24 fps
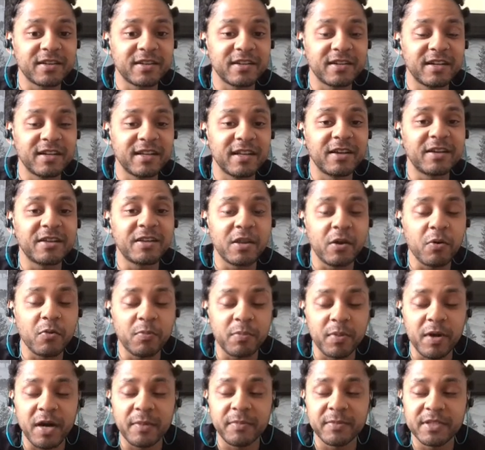there'll
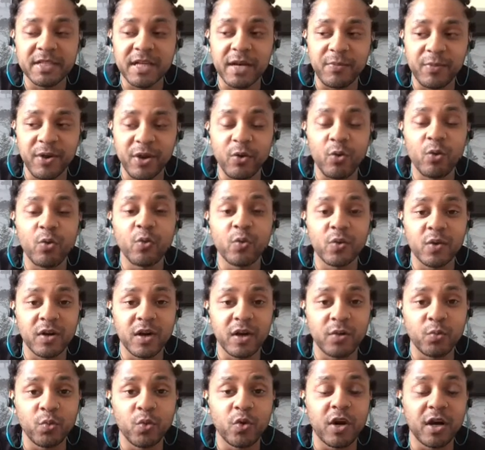come a time where it all
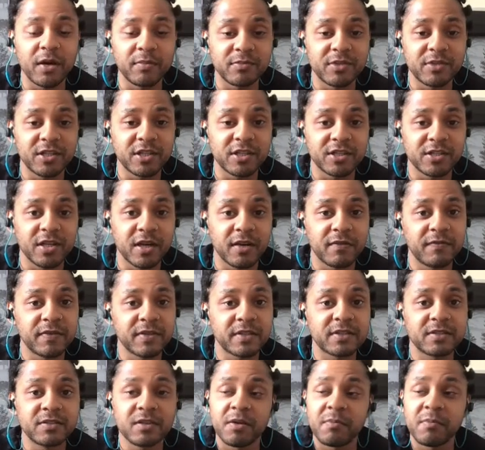will come to the surface.
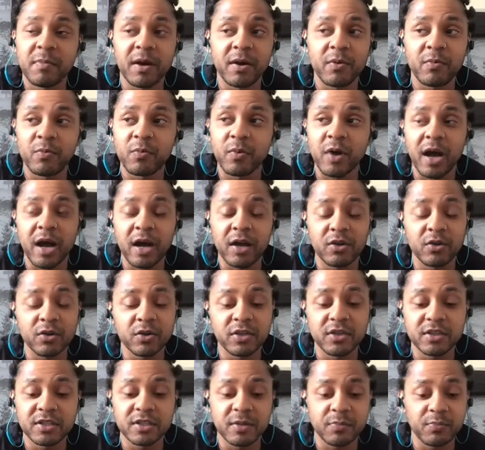No matter how long you
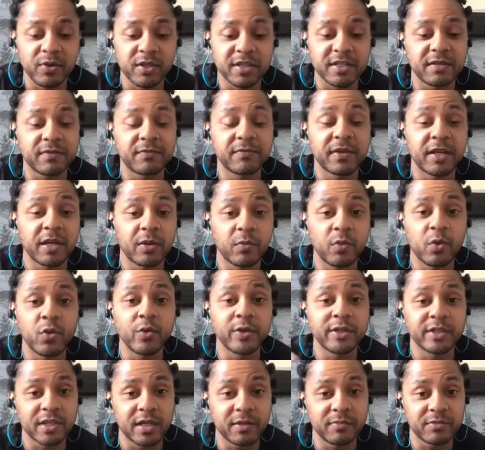suppress something, it will always
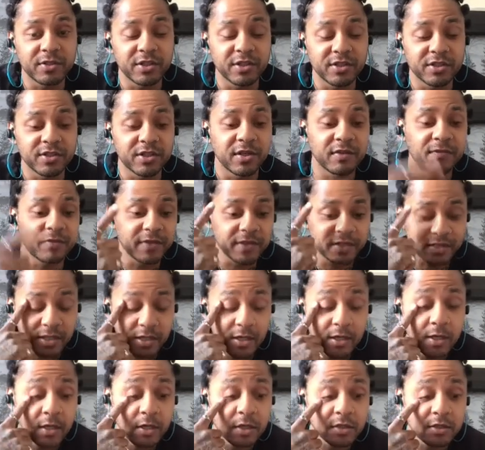come to the surface.
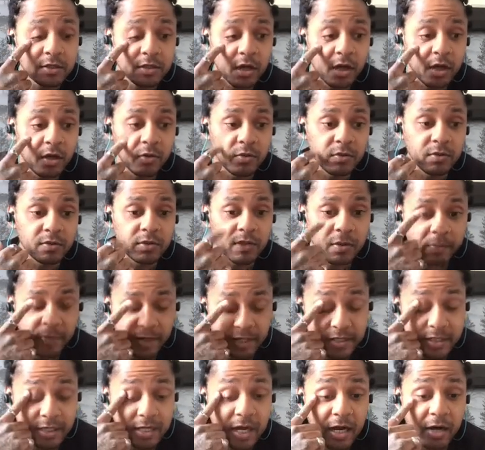So
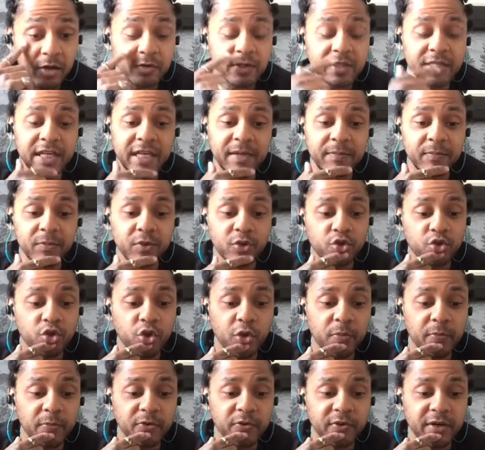depending how deep the
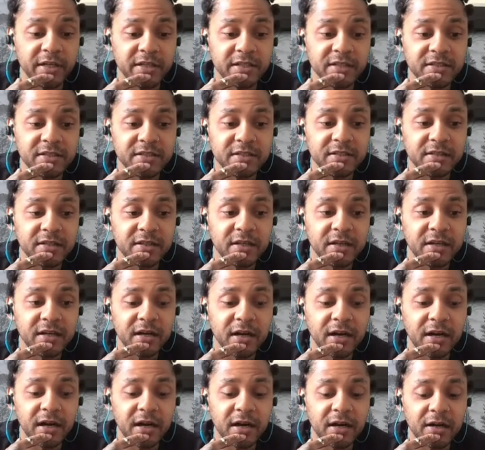trauma is,
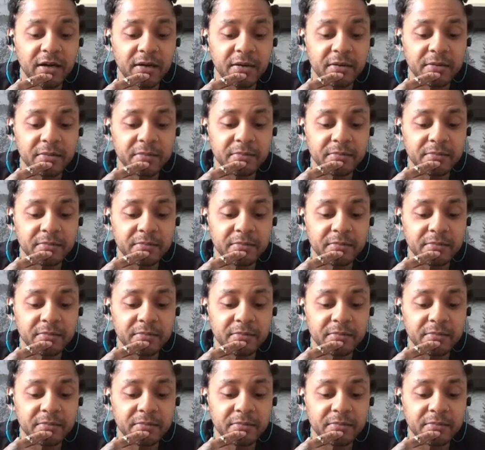or